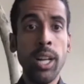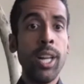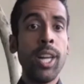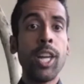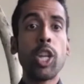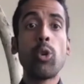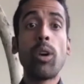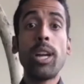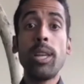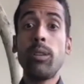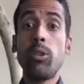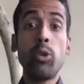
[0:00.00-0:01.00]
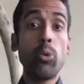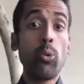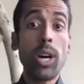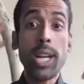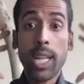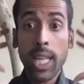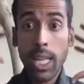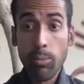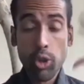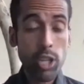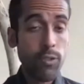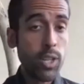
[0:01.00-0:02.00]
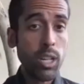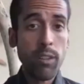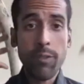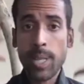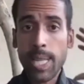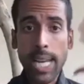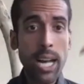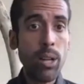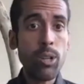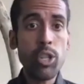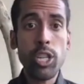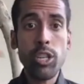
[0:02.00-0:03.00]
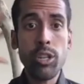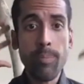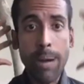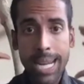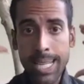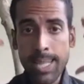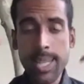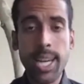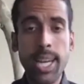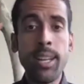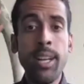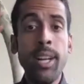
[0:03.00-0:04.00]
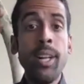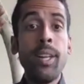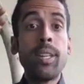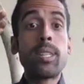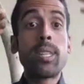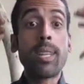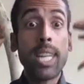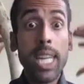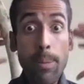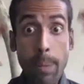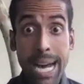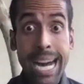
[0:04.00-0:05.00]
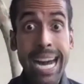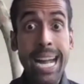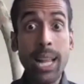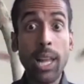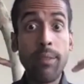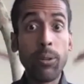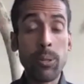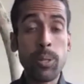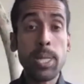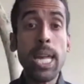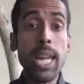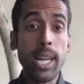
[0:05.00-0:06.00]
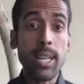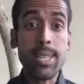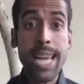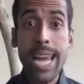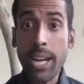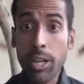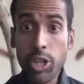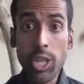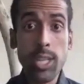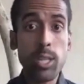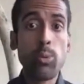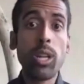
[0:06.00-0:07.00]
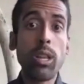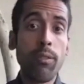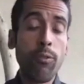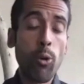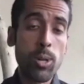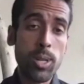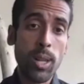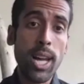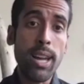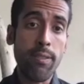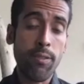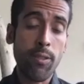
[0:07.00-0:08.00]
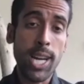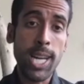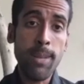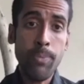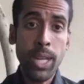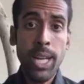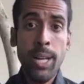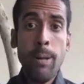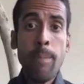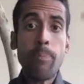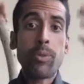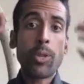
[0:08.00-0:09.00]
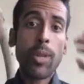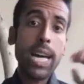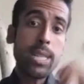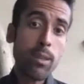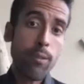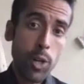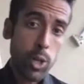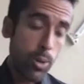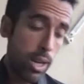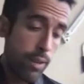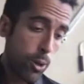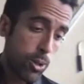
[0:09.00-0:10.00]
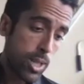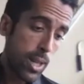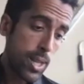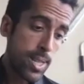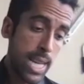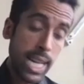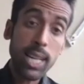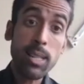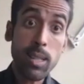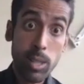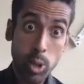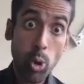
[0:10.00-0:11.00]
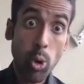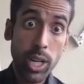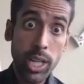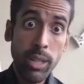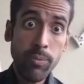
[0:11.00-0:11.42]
You want to keep shifting your physiology and your mindset to keep a high level state, because energy is really the force of life, right? So that's the first one I focus on. The second is the story.